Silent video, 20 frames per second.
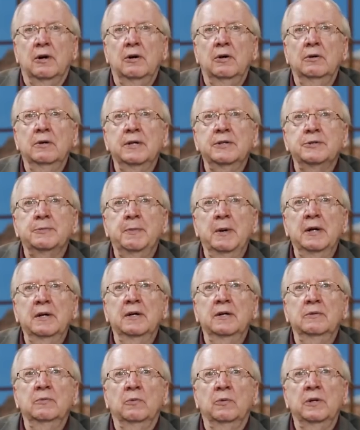the Holy
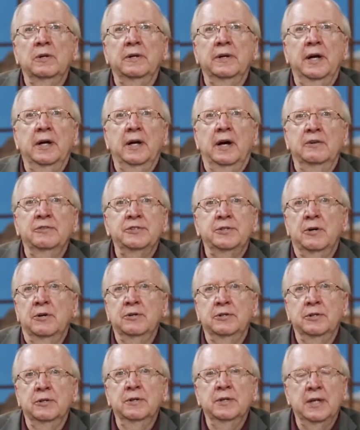Spirit will, and I
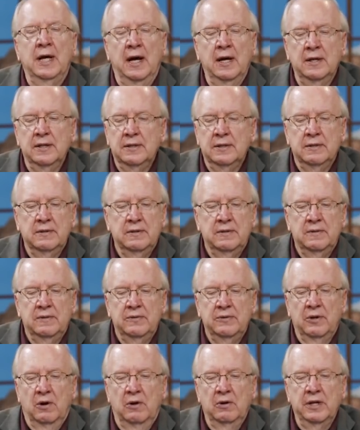start doing that,
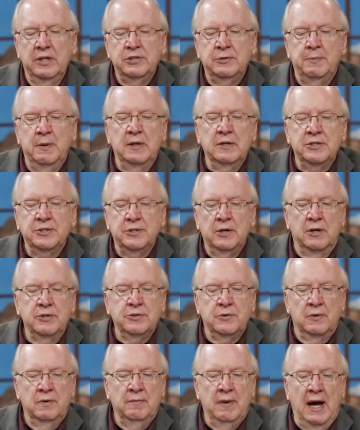the Holy Spirit
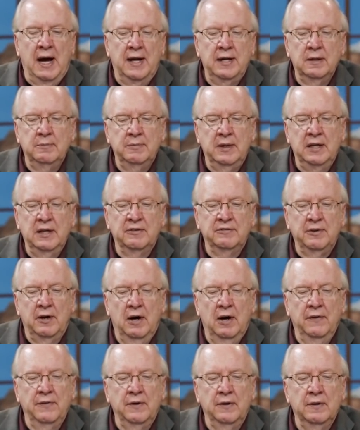starts reminding me of
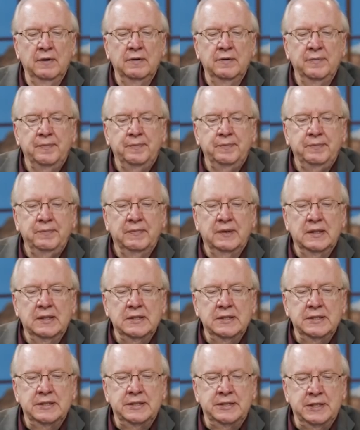other
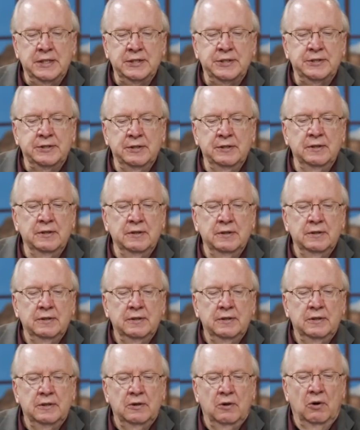sister
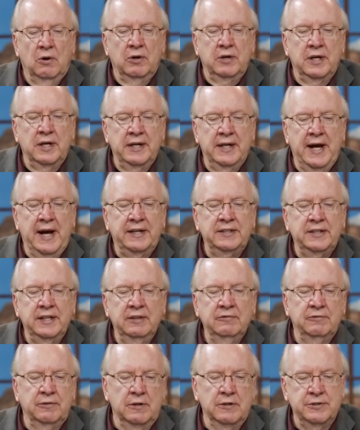or
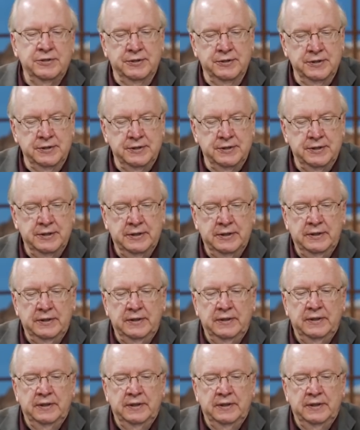connecting verses.